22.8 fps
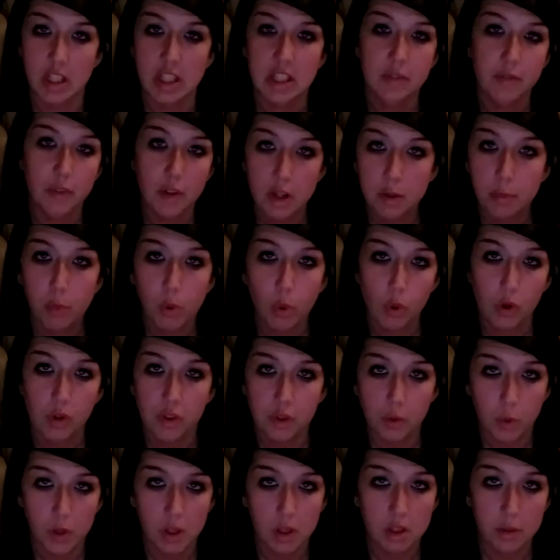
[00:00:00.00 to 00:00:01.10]
It's very important
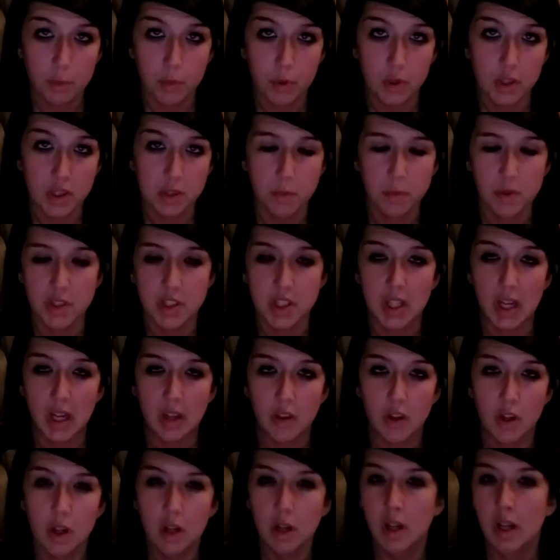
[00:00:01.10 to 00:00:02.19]
the way the book is put
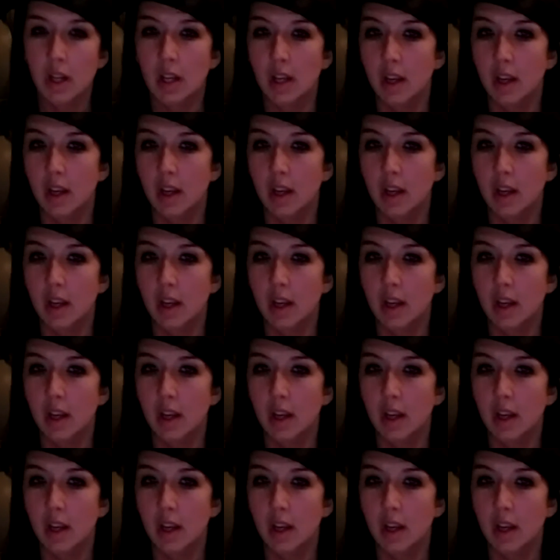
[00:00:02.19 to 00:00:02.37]
together,